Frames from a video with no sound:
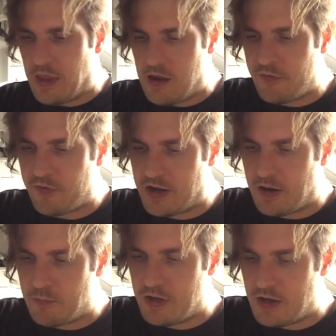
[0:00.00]
If I
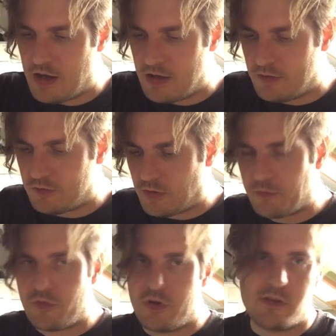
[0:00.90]
can be in the sub
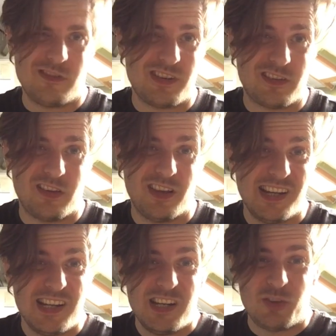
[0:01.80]
300
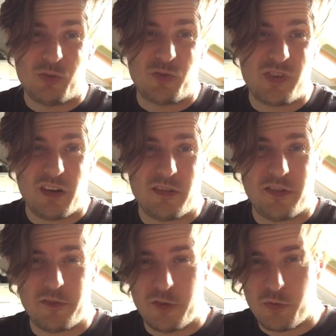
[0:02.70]
to
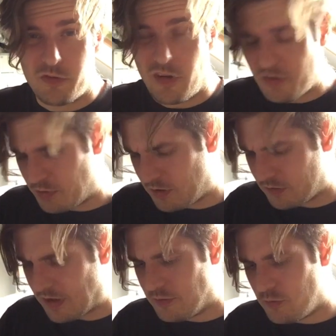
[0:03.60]
350 US dollars,
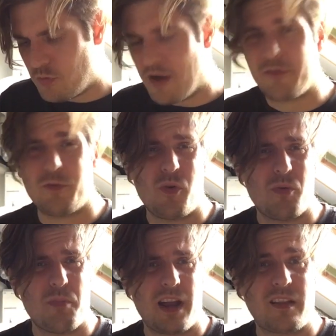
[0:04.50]
because I do have to
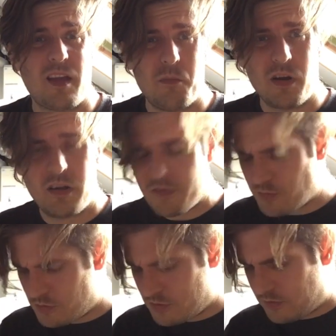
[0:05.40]
earn back that money, of
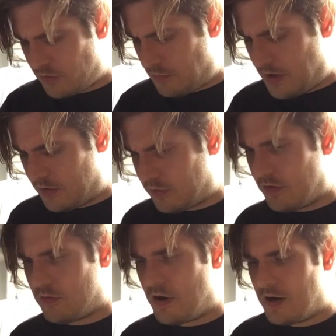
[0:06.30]
course, if that makes
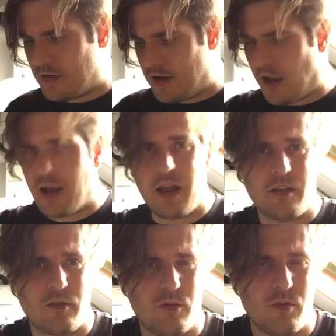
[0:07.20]
sense, right? I
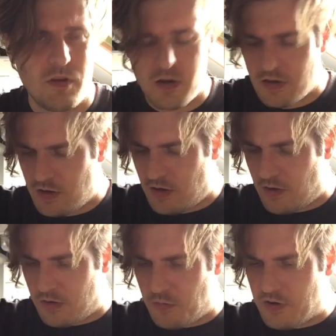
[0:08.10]
do
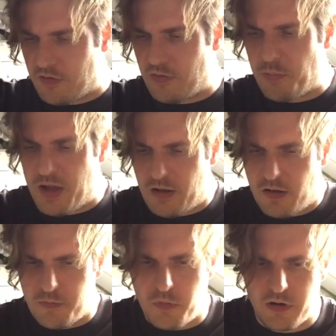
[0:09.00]
otherwise have to pay a
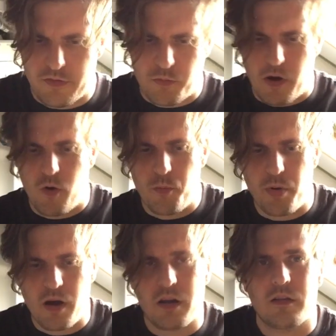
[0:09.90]
lot of money from my own
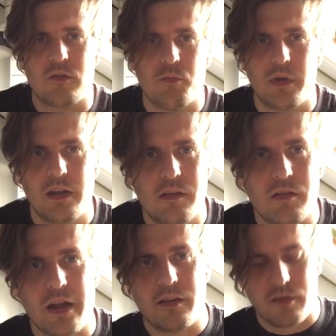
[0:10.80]
pocket to make these
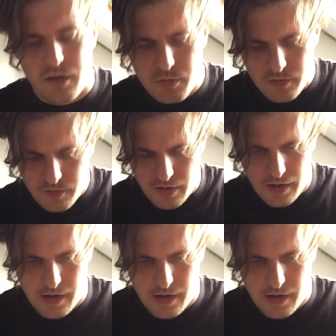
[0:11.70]
lightsabers.